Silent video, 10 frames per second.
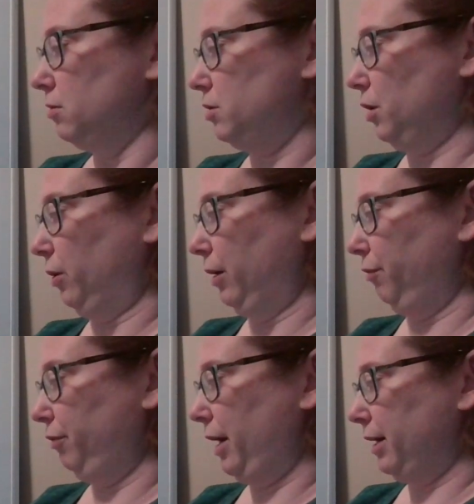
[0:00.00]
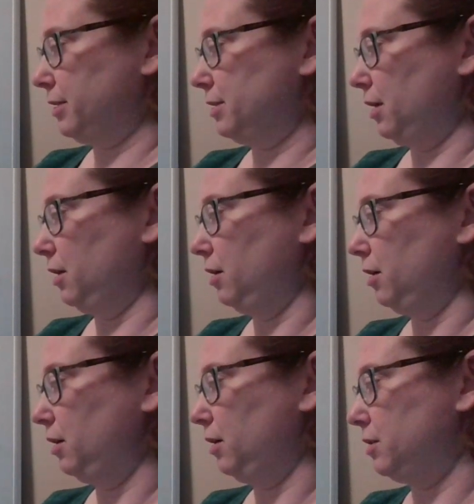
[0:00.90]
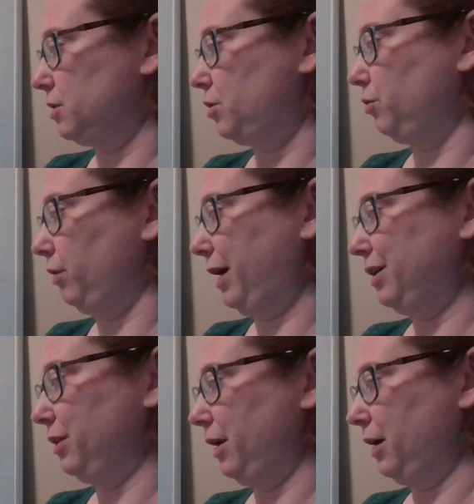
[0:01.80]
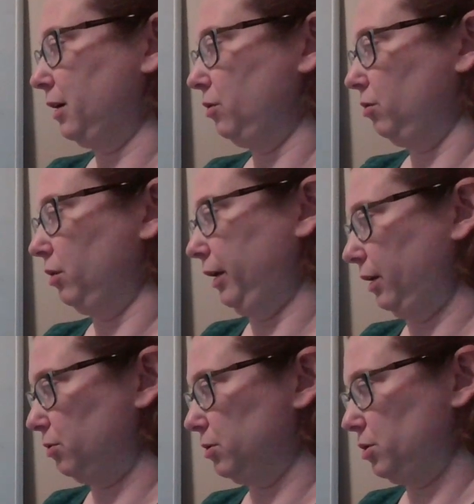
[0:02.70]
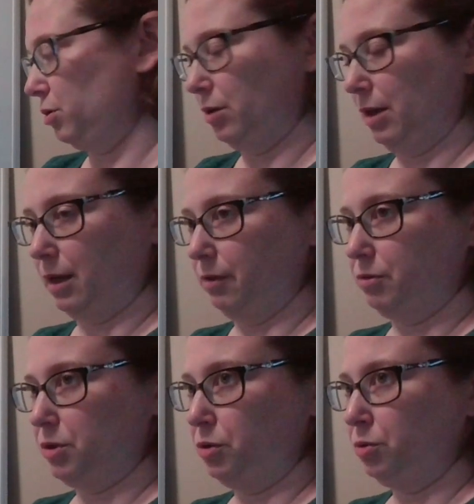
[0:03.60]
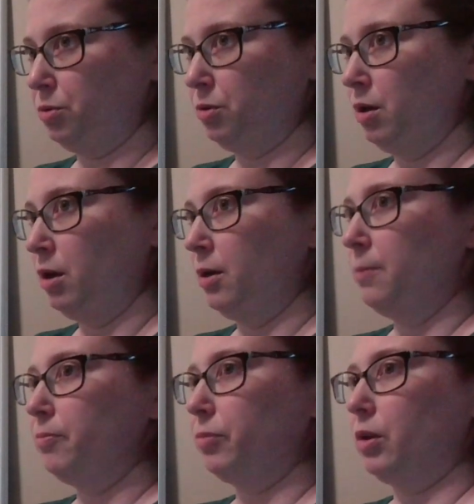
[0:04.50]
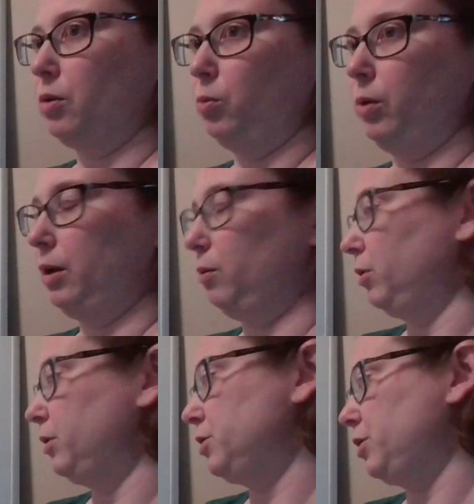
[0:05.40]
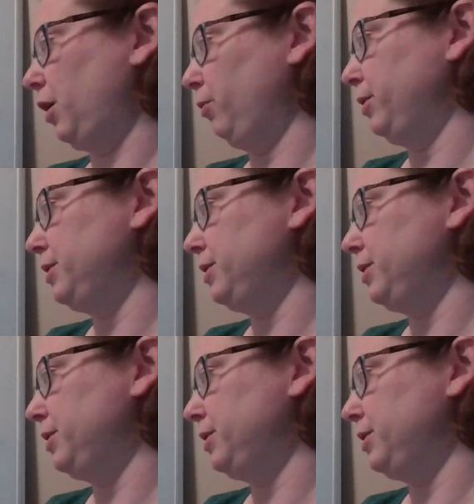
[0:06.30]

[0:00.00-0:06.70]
So if x is greater than or equal to -2, we would start